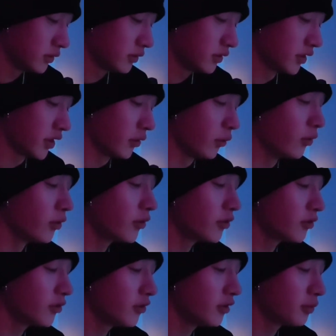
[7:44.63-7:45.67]
Okay,
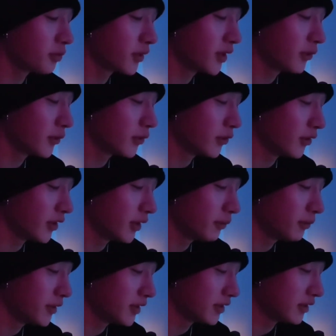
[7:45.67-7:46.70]
auto-tuned pre-recording
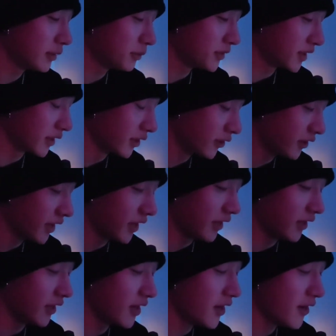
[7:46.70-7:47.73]
plus lip sync. Okay,
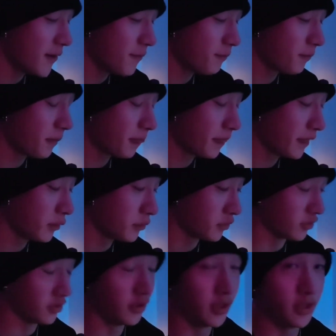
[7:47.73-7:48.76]
this
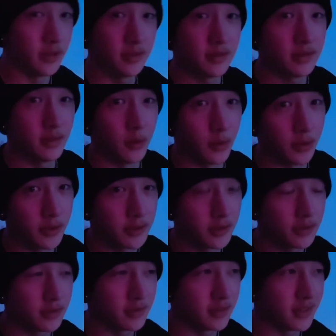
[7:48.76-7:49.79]
is not audio.
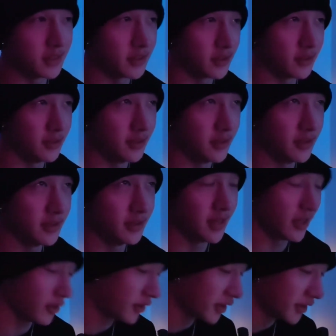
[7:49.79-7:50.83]
This is
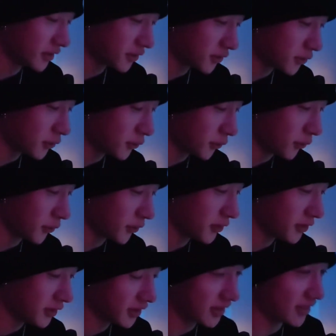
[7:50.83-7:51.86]
I don't think this is called
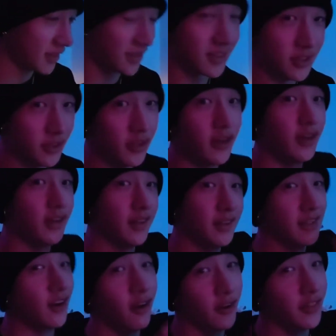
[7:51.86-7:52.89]
auto-tune because it's not
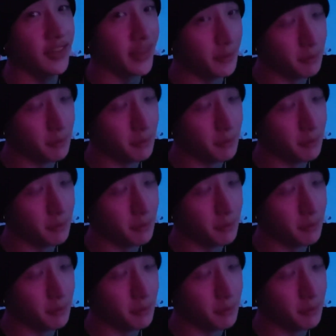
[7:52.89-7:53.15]
on the